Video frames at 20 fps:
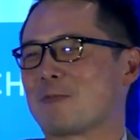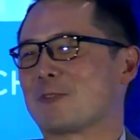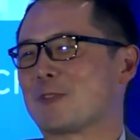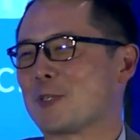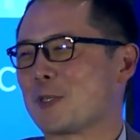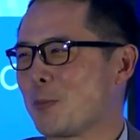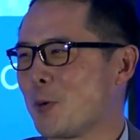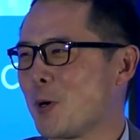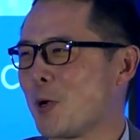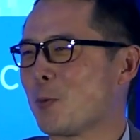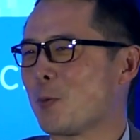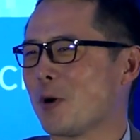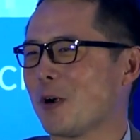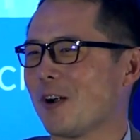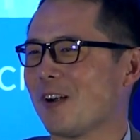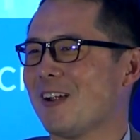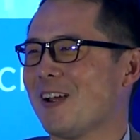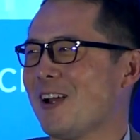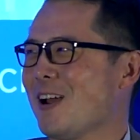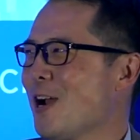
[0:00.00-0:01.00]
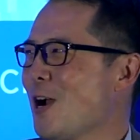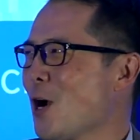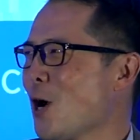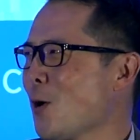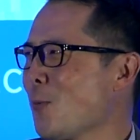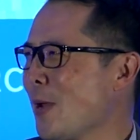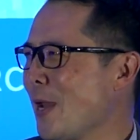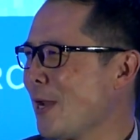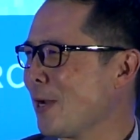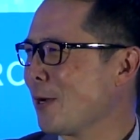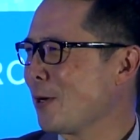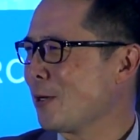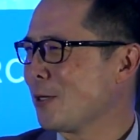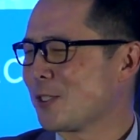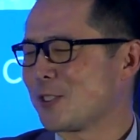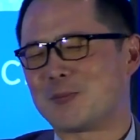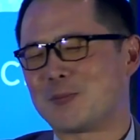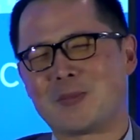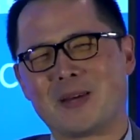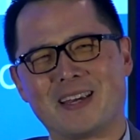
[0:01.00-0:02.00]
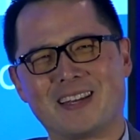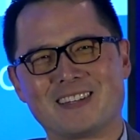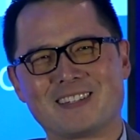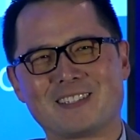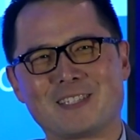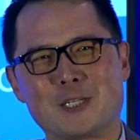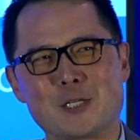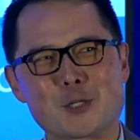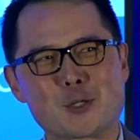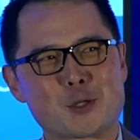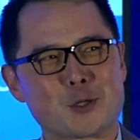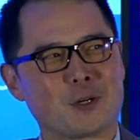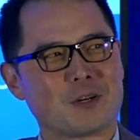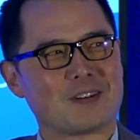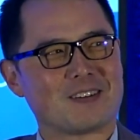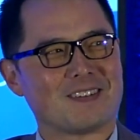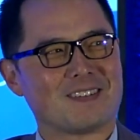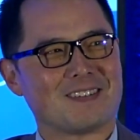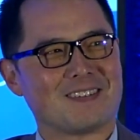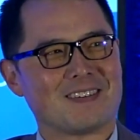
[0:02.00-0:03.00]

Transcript: to the point where our bankers made a T-shirt